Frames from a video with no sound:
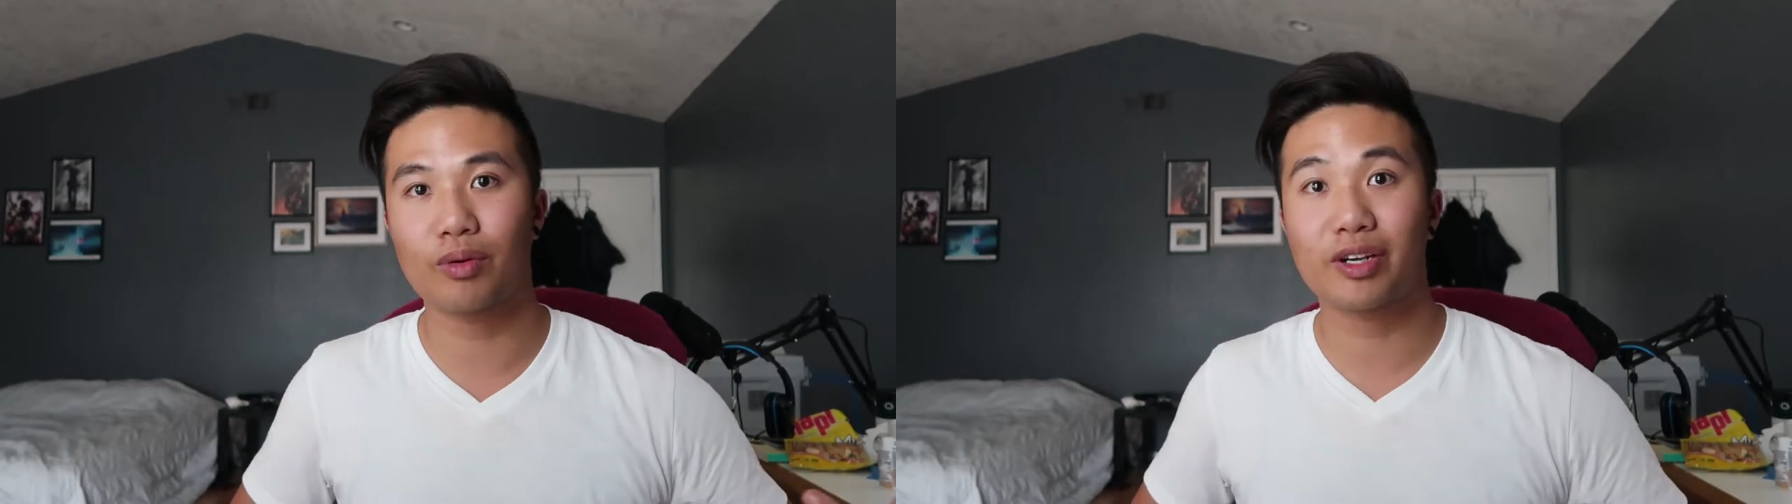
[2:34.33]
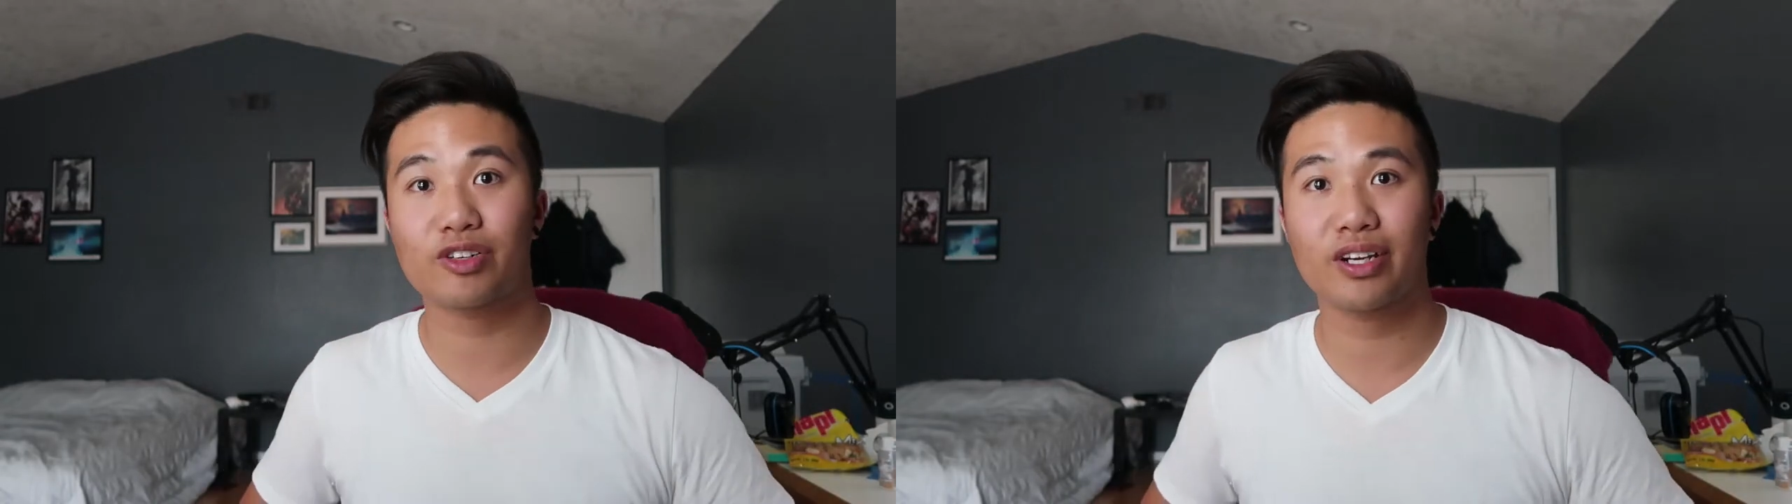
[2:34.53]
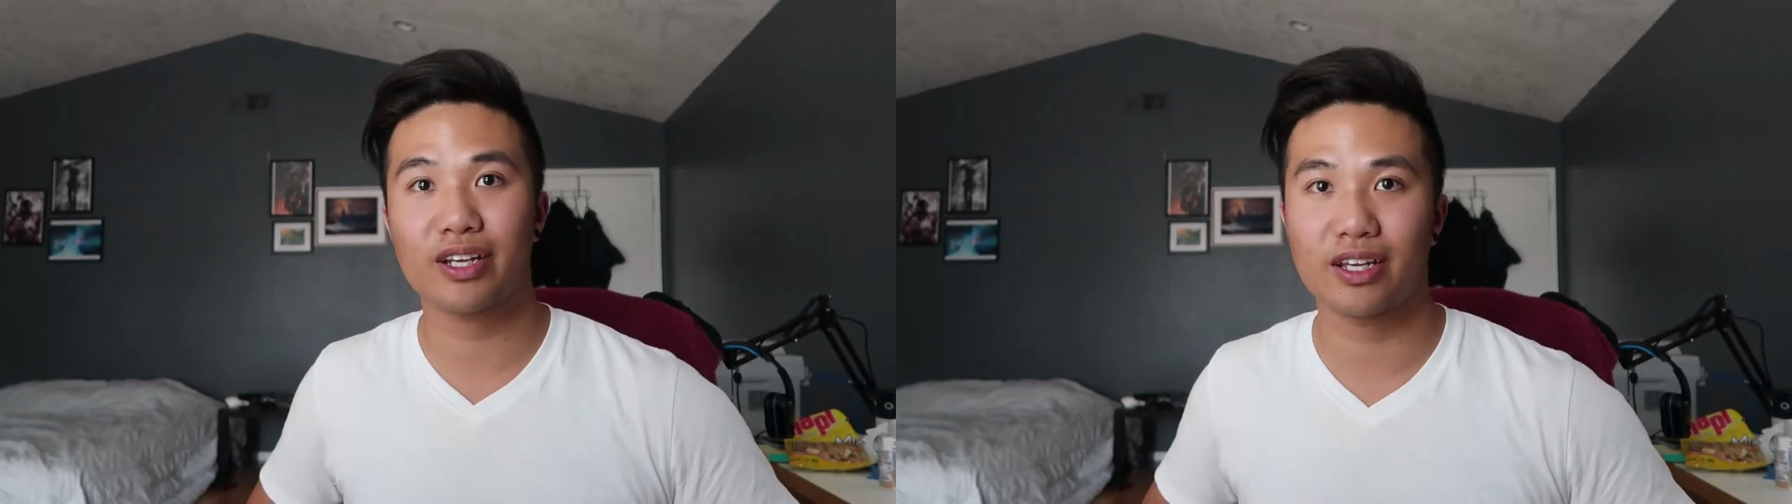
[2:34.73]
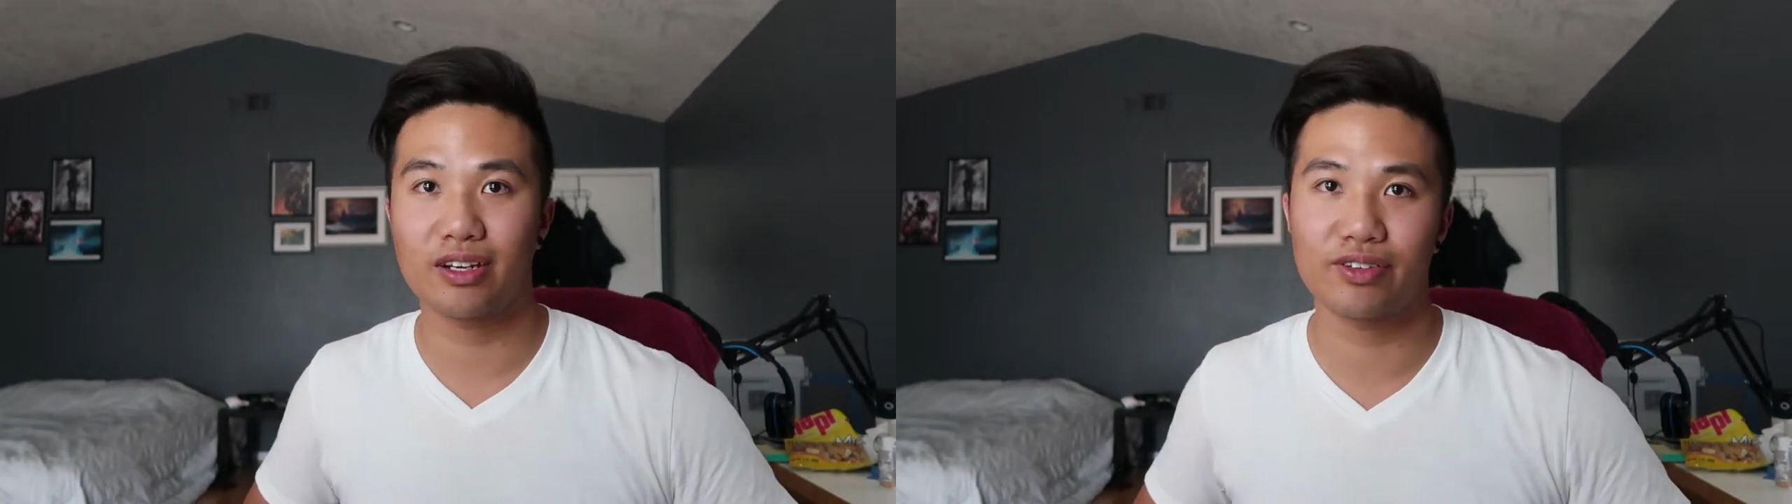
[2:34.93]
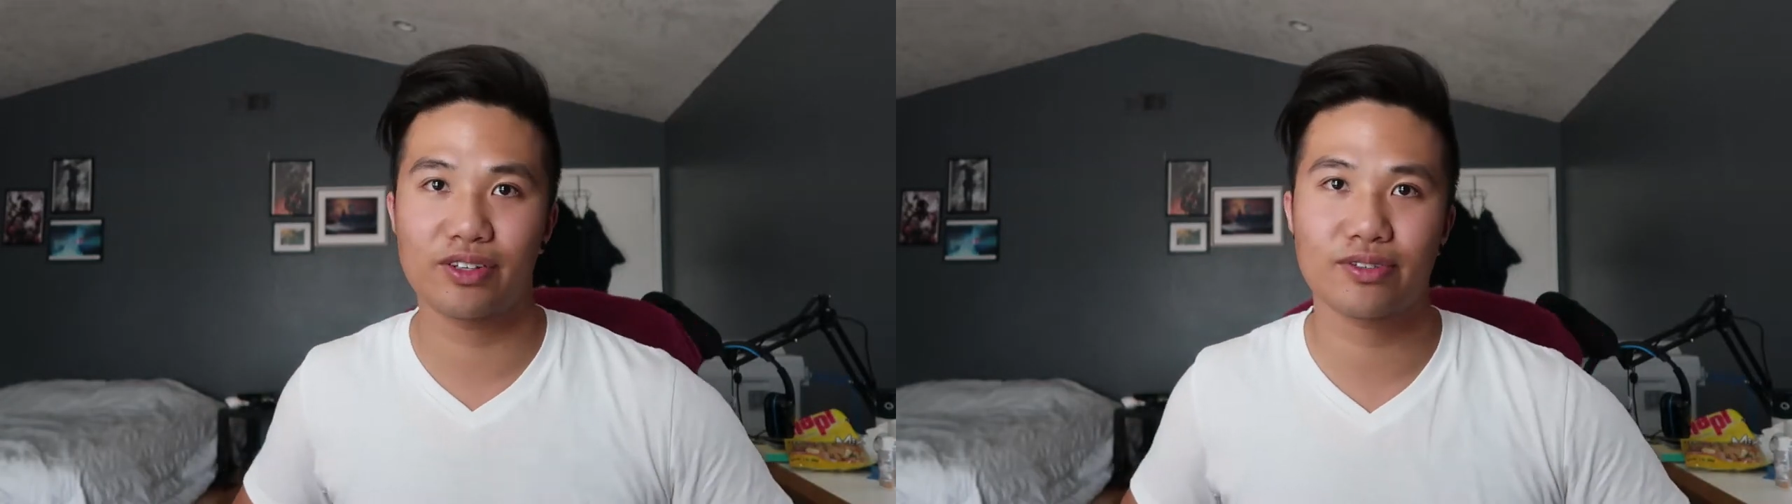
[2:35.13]
one of my training
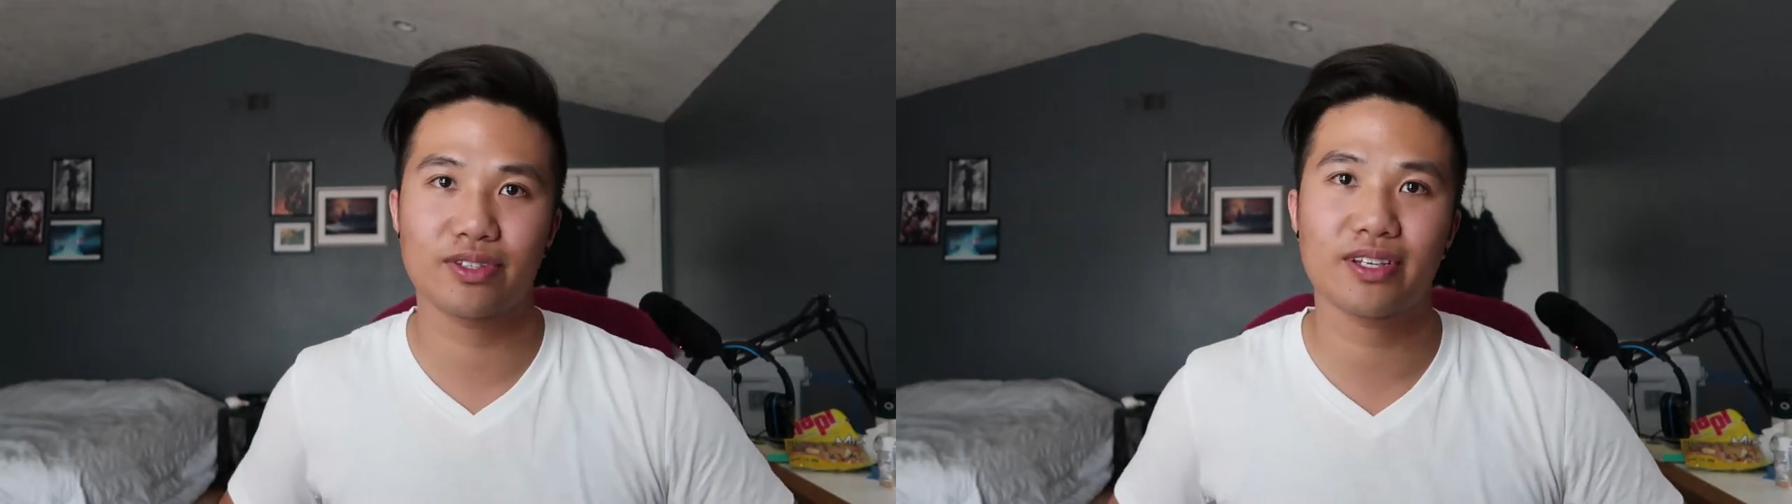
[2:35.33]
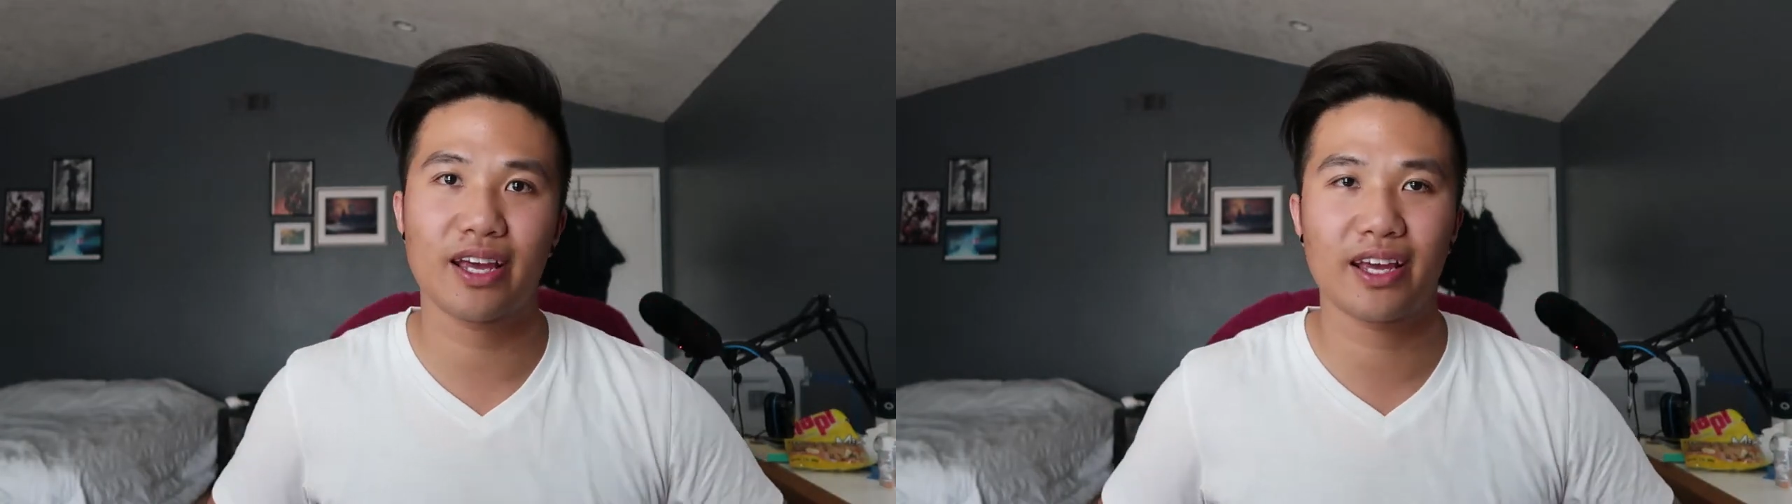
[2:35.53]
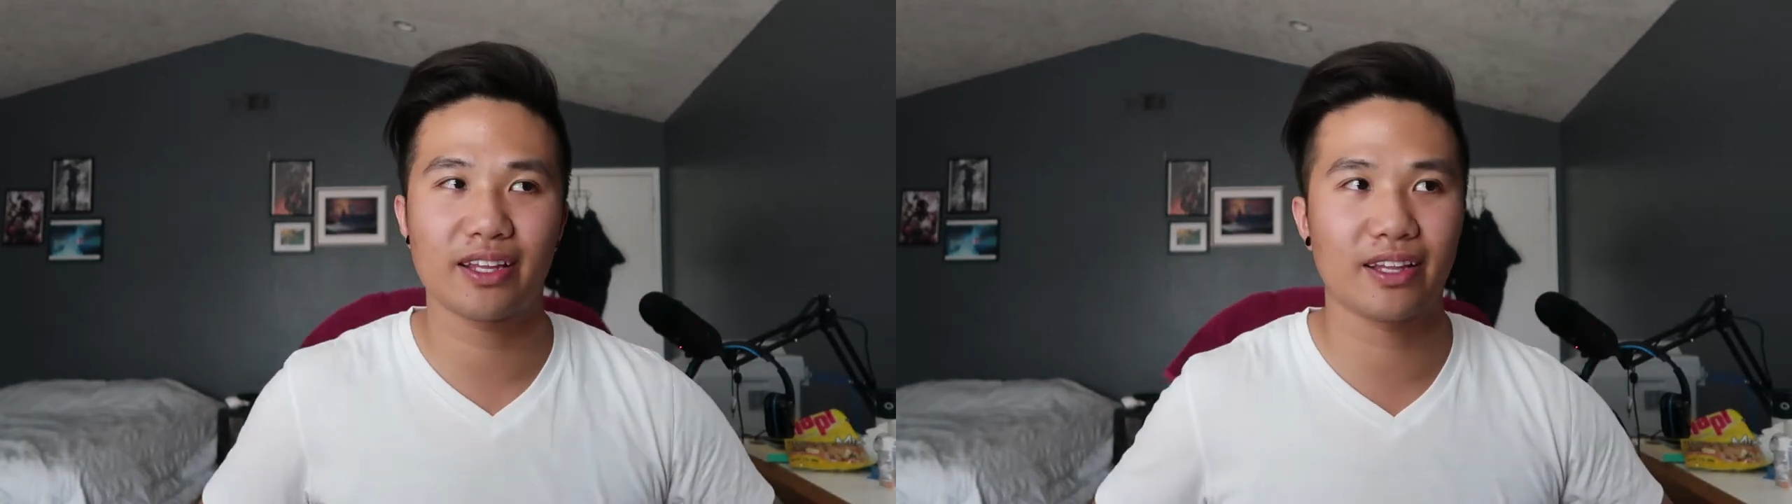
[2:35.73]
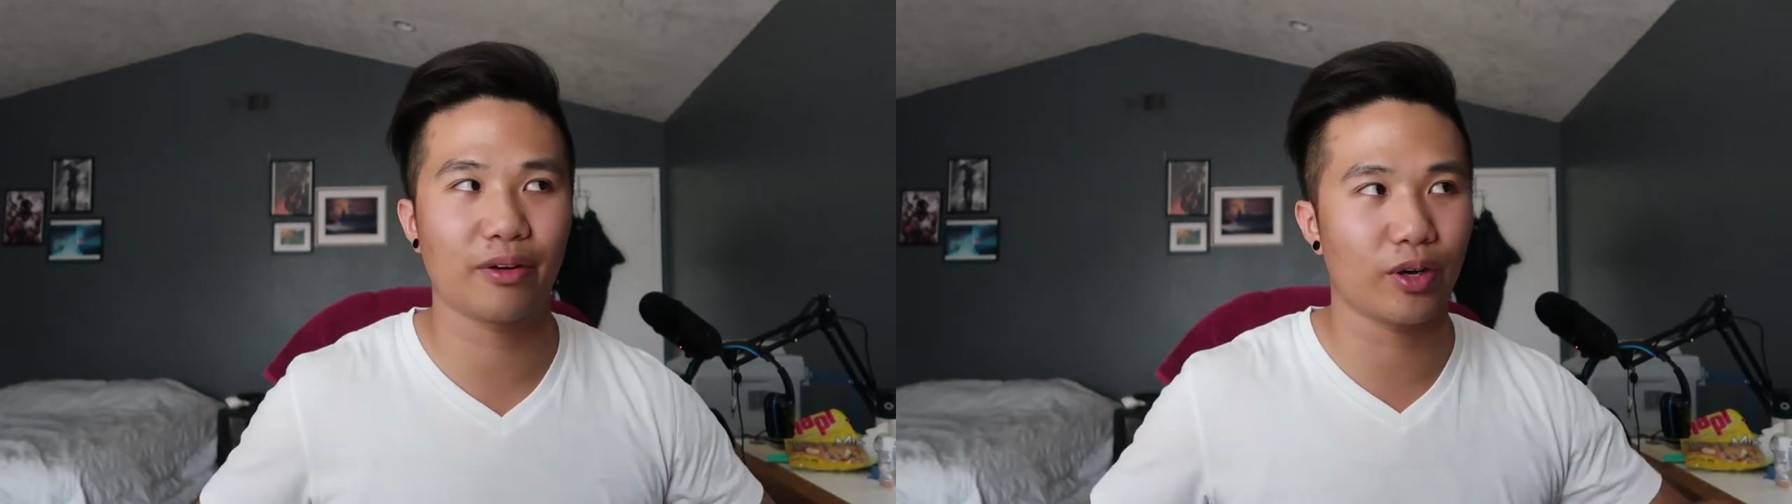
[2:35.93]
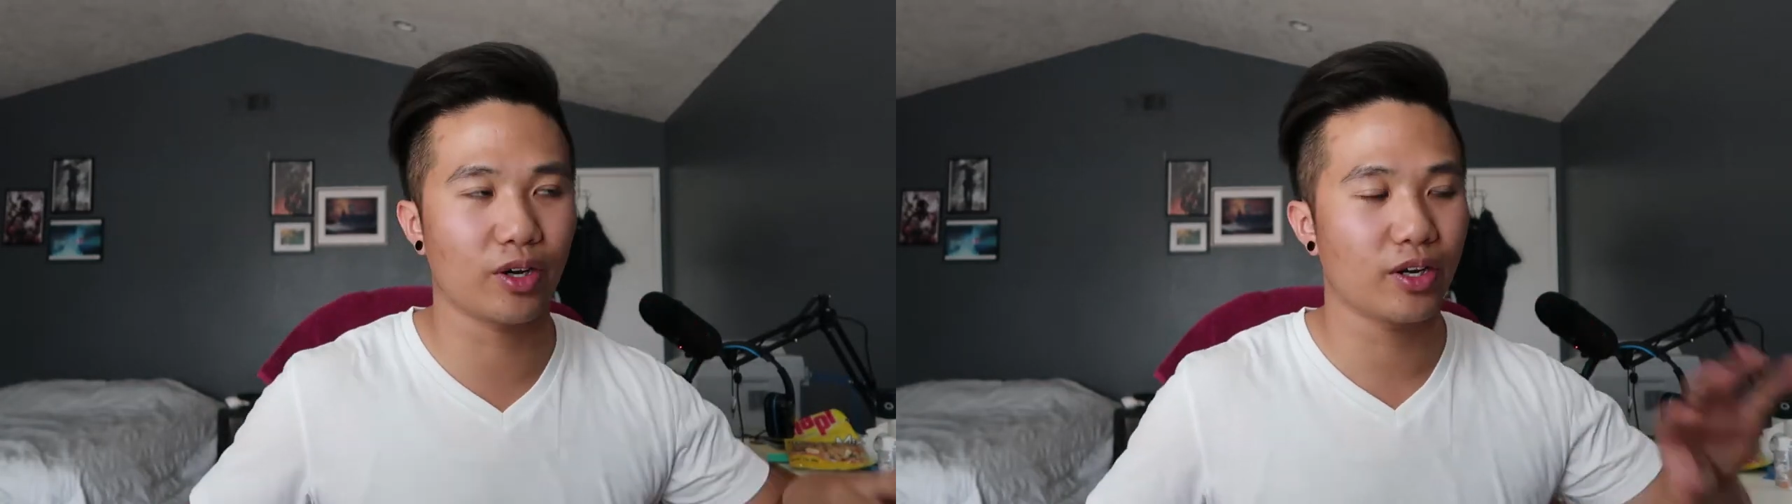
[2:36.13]
interviews and
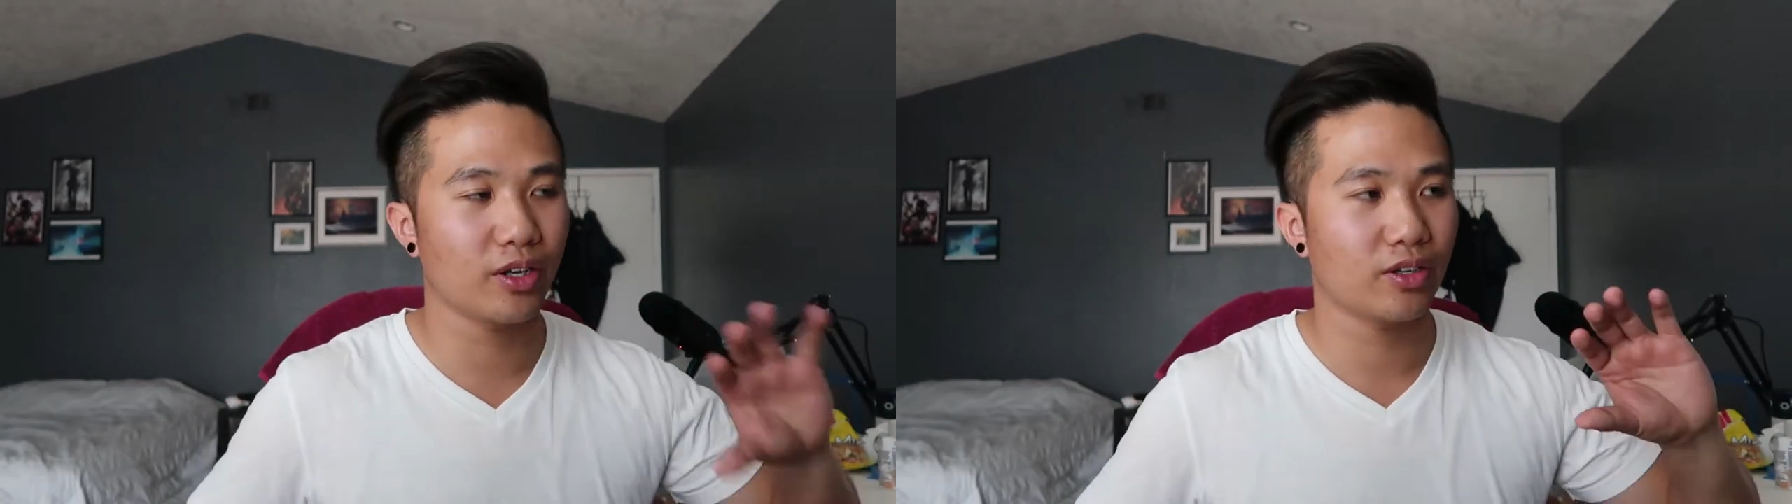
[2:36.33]
they were